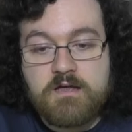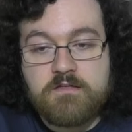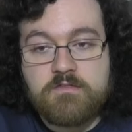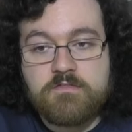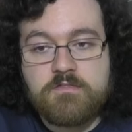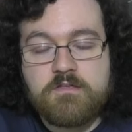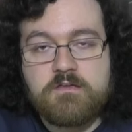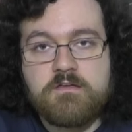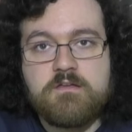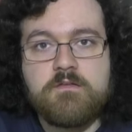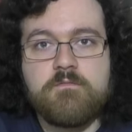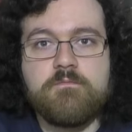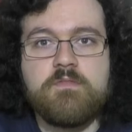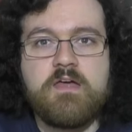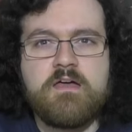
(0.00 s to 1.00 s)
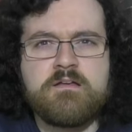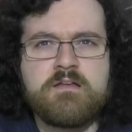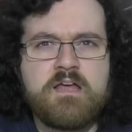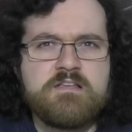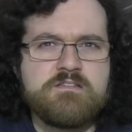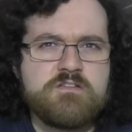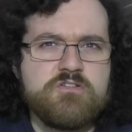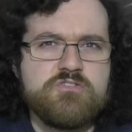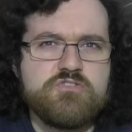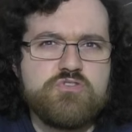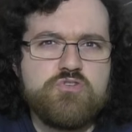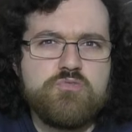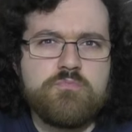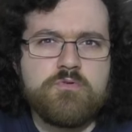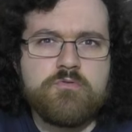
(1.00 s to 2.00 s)
I think that as
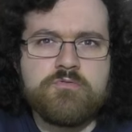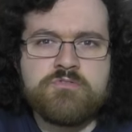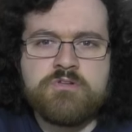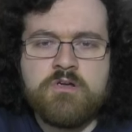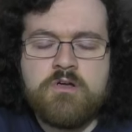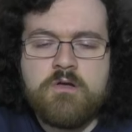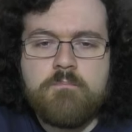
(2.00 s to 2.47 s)
consumers,